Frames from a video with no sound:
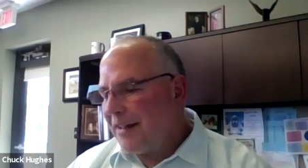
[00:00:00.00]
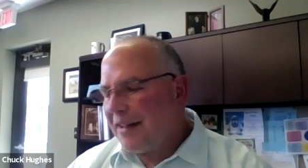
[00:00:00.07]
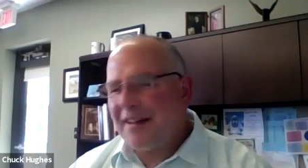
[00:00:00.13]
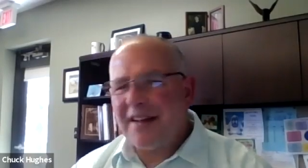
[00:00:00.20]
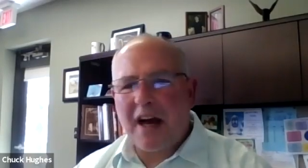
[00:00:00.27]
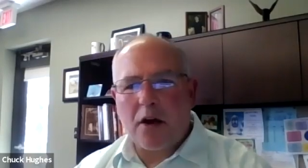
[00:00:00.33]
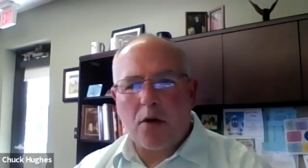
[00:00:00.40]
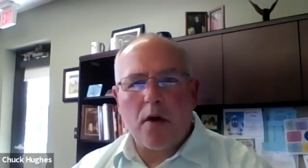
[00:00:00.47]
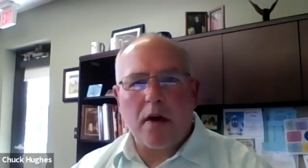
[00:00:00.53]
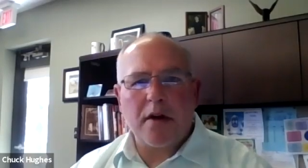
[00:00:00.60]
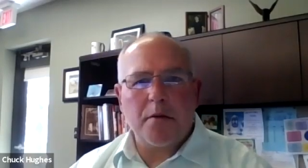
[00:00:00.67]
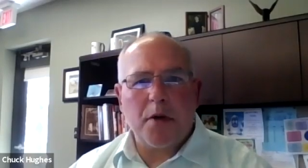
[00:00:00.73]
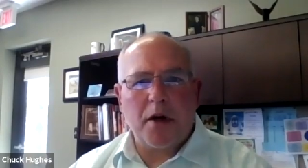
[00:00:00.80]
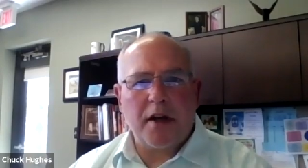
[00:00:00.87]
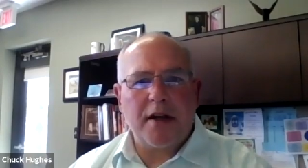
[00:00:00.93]
not quite
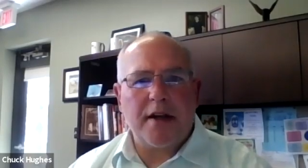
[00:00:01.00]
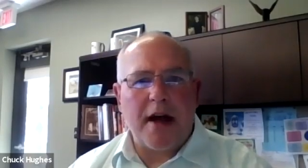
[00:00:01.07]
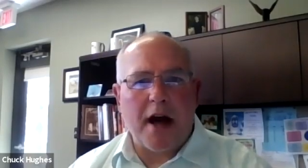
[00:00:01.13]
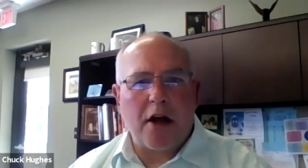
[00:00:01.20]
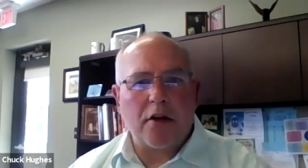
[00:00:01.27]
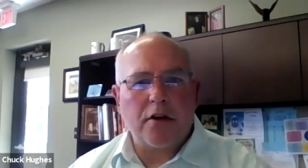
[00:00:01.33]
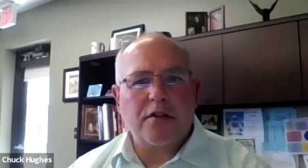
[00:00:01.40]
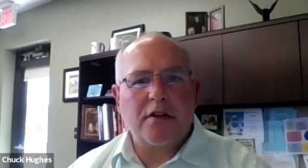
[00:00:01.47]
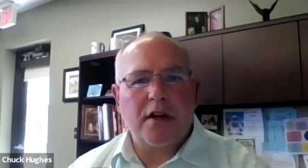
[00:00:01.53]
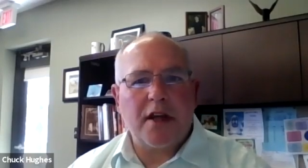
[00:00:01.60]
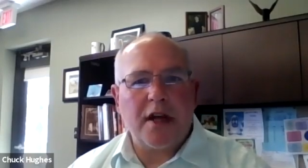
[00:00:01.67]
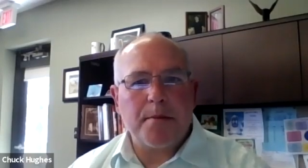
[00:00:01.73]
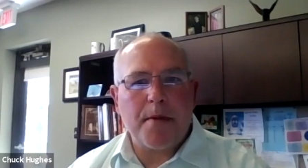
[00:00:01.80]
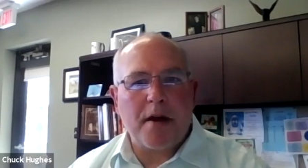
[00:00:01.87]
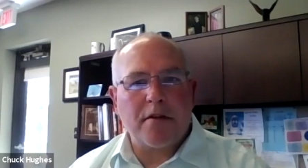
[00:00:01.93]
$1 million, to
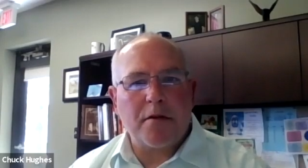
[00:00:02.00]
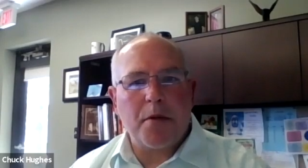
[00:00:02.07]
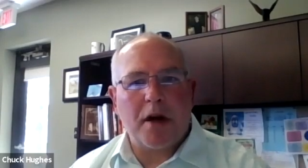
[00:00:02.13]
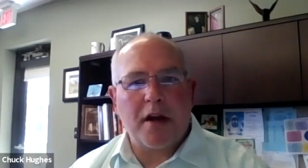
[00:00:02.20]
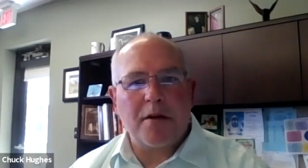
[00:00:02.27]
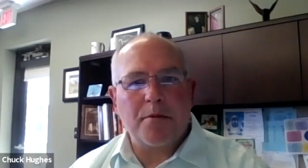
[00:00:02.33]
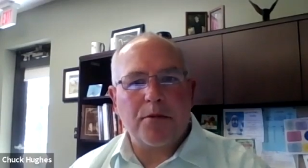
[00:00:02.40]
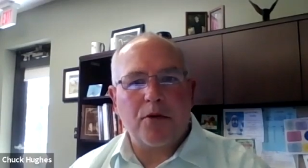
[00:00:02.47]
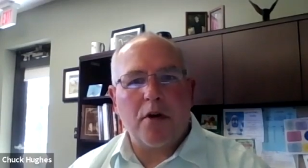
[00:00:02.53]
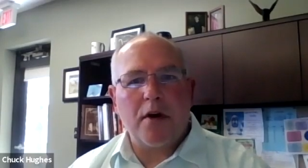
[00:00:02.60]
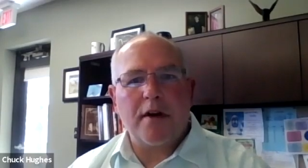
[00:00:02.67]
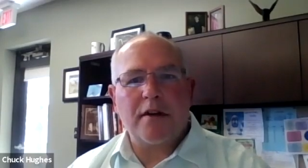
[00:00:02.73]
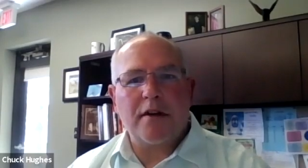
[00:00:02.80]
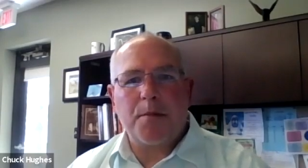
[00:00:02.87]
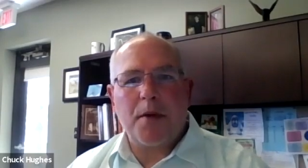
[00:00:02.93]
keep everybody
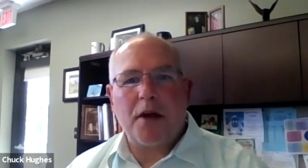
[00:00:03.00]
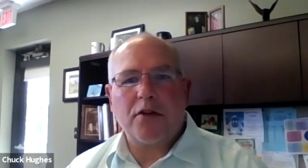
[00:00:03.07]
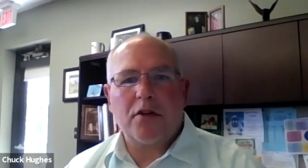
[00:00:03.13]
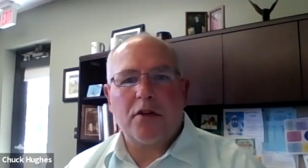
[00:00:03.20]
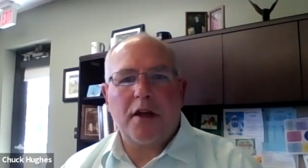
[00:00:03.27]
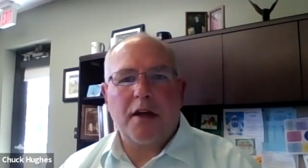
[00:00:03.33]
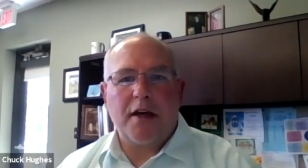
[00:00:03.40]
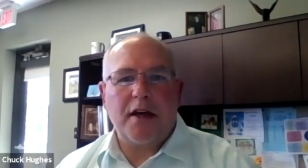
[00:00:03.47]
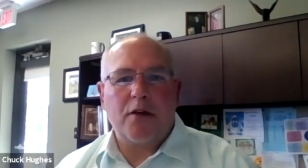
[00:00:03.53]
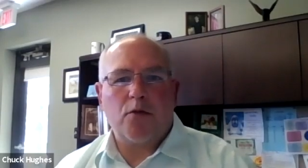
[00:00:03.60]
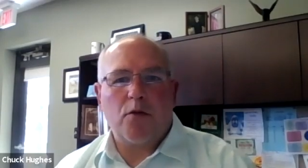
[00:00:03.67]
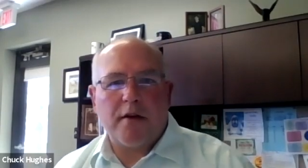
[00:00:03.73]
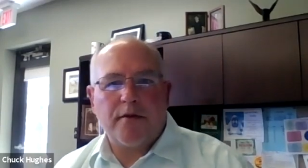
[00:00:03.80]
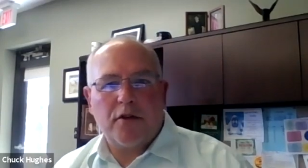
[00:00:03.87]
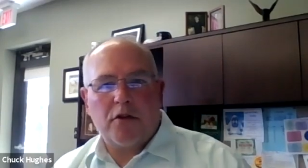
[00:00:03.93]
employed, especially in
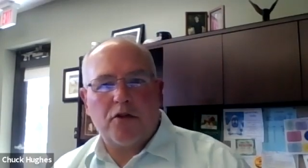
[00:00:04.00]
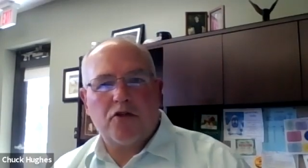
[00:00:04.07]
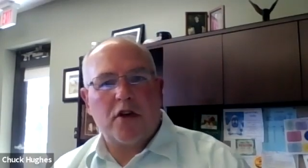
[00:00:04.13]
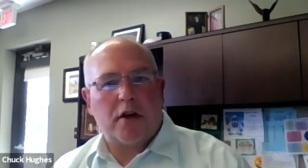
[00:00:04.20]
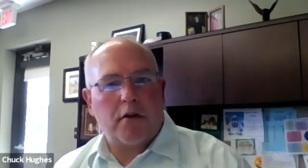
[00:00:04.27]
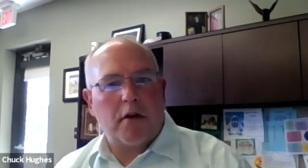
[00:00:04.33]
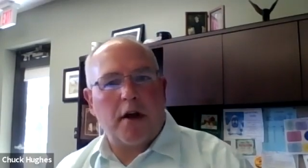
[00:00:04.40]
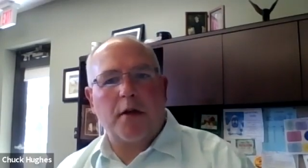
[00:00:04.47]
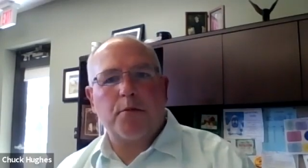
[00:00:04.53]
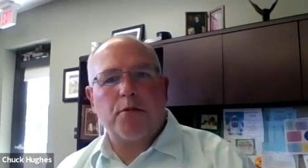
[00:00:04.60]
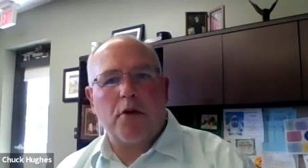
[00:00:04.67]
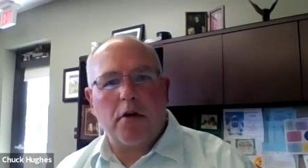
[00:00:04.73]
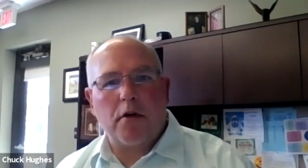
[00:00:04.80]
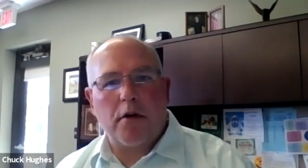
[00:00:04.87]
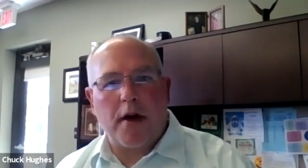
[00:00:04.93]
revenue generating
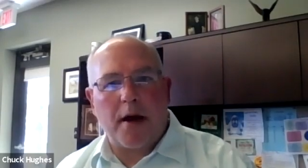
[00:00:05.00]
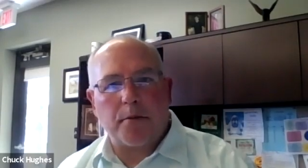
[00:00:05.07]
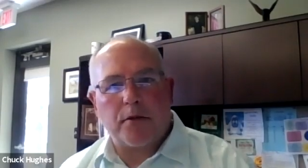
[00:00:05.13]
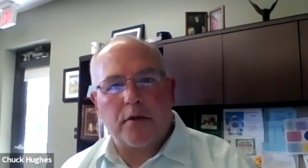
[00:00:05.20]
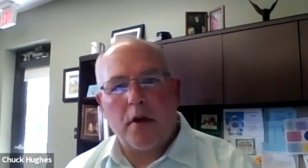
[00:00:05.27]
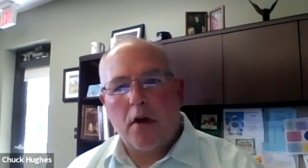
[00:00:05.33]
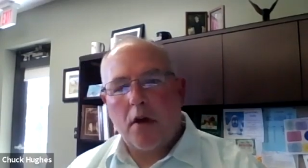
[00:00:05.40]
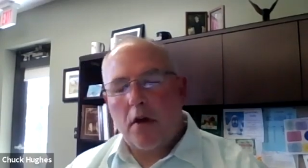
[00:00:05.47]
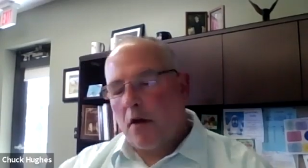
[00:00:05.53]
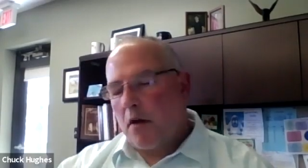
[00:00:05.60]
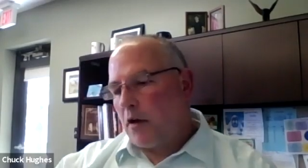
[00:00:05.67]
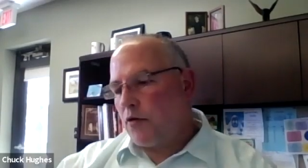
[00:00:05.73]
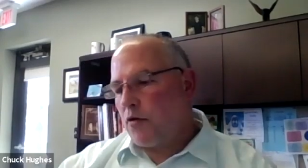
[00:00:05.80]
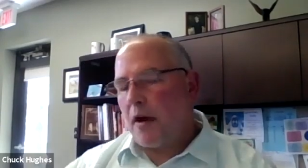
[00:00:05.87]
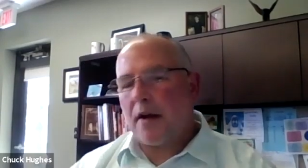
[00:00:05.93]
programs
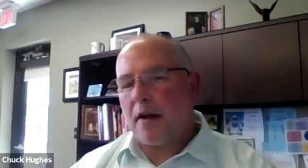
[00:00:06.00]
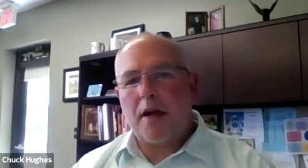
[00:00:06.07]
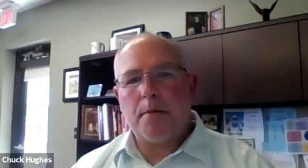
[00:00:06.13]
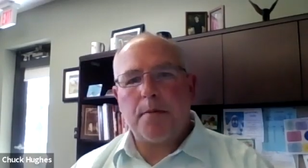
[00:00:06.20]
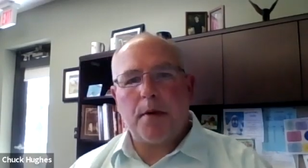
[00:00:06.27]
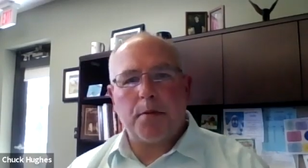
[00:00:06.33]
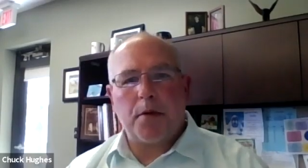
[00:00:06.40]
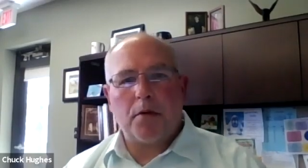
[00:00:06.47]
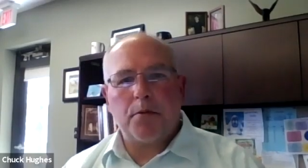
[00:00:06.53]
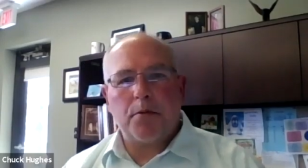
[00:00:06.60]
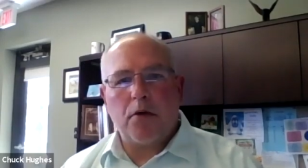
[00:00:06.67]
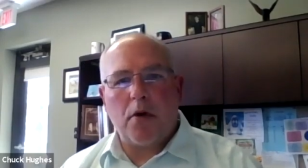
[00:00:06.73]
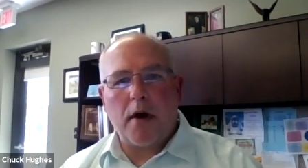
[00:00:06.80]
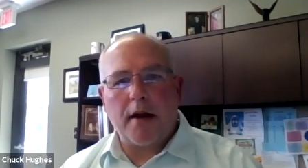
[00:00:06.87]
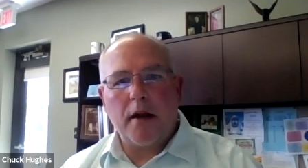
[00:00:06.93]
and trying to keep people
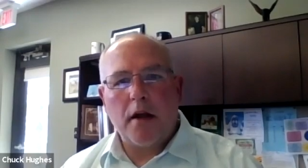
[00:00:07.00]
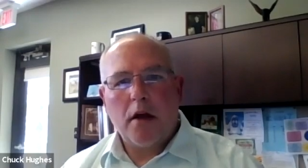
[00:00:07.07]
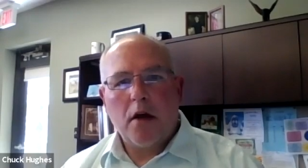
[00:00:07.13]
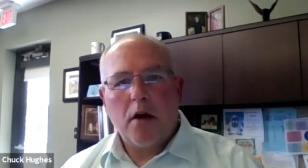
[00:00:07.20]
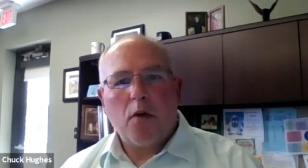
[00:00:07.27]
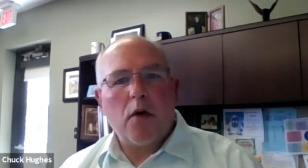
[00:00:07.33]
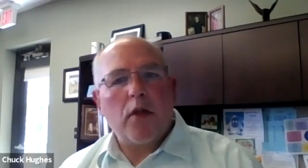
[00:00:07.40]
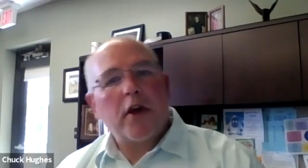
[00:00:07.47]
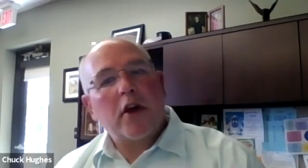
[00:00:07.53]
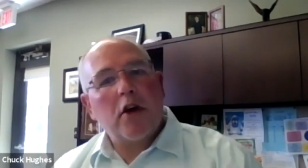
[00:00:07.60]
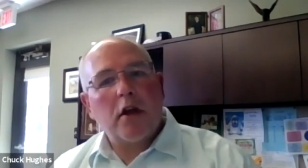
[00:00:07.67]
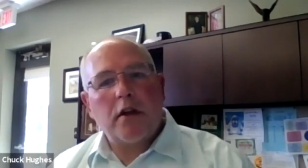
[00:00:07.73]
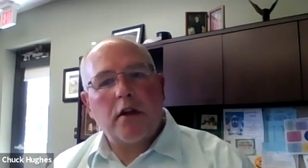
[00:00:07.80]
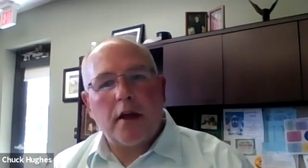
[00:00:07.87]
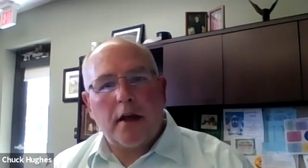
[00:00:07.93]
employed. Well, the
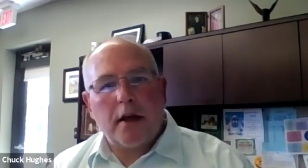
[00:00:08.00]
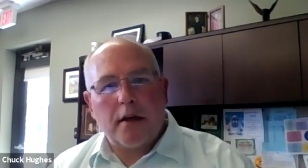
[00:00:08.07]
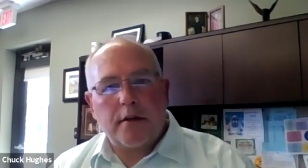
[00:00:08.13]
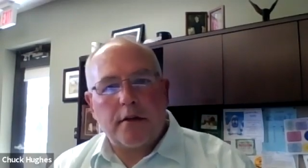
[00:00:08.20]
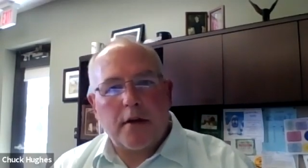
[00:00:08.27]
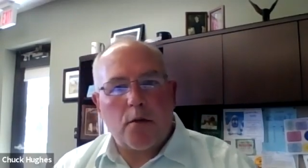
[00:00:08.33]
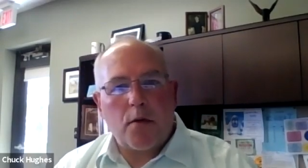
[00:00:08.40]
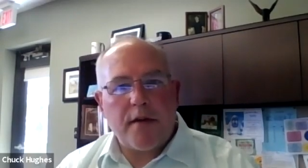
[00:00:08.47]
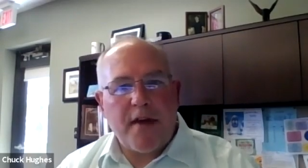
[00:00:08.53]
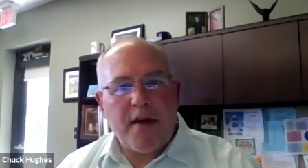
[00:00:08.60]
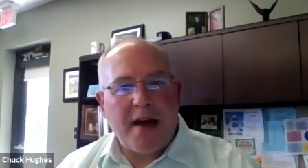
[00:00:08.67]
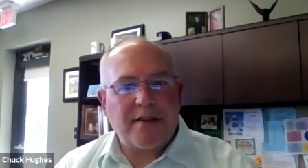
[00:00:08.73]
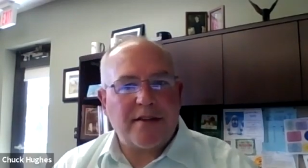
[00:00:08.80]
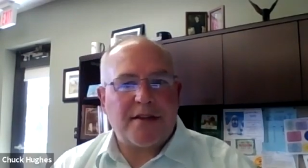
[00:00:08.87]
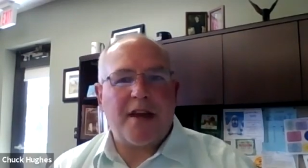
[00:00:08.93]
good thing is that we've
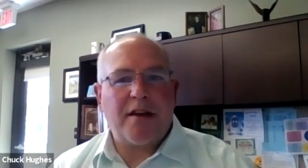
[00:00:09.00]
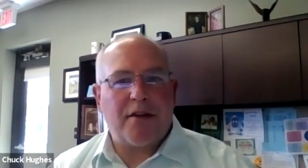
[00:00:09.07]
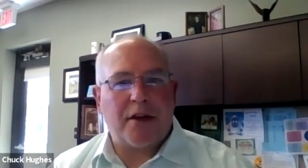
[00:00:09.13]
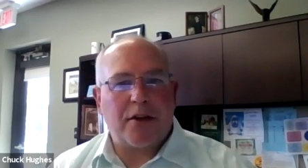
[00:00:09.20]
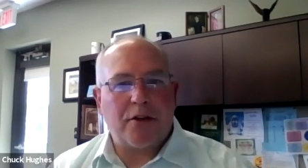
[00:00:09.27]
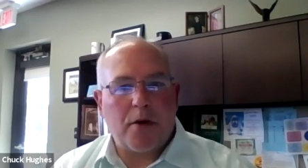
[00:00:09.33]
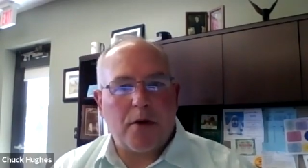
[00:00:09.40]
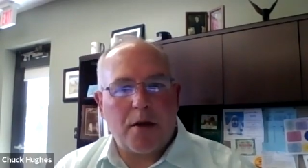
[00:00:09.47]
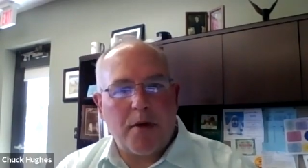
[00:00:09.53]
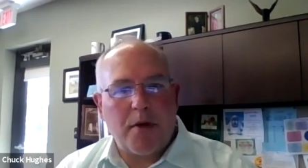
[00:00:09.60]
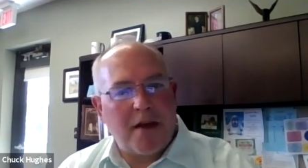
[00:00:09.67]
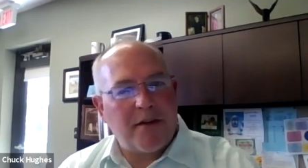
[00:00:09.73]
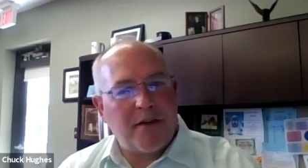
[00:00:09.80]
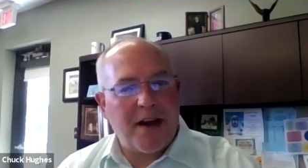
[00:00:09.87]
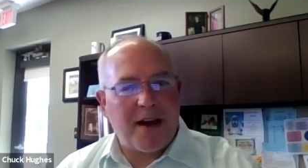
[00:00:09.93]
had savings, right? We
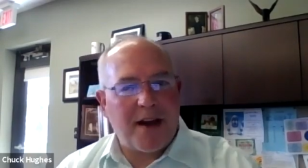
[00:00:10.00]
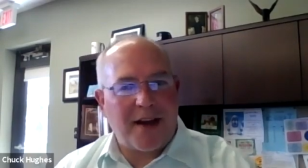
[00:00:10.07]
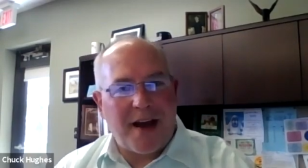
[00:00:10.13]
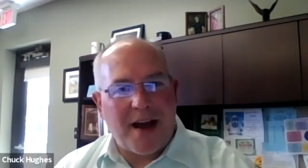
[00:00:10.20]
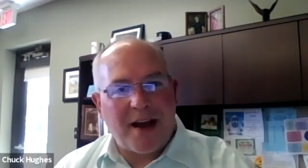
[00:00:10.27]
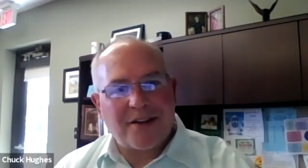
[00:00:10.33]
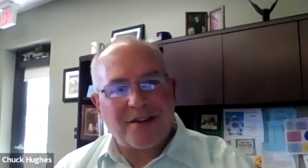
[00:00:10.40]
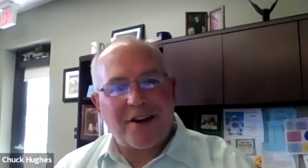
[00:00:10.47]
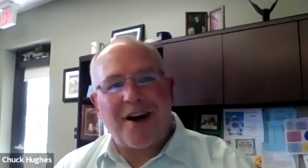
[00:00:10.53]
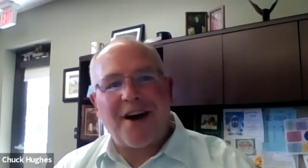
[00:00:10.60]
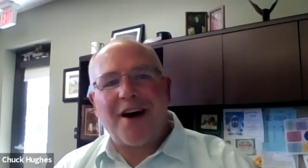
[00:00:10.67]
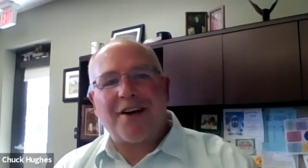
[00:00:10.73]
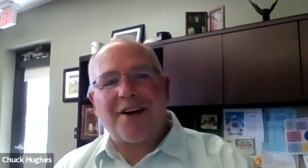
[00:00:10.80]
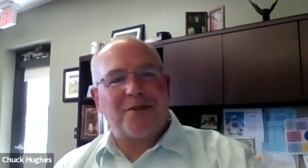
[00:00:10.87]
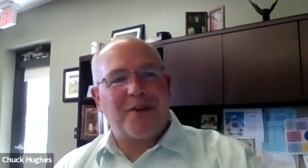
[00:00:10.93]
haven't had gas
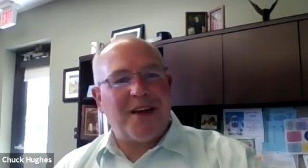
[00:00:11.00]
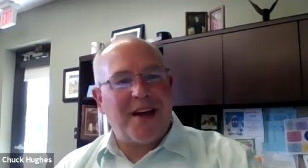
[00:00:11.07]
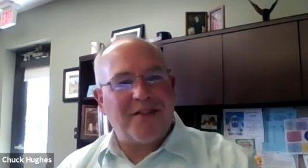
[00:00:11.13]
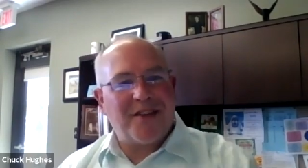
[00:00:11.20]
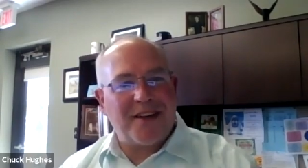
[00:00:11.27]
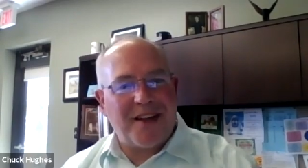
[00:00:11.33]
costs. We've had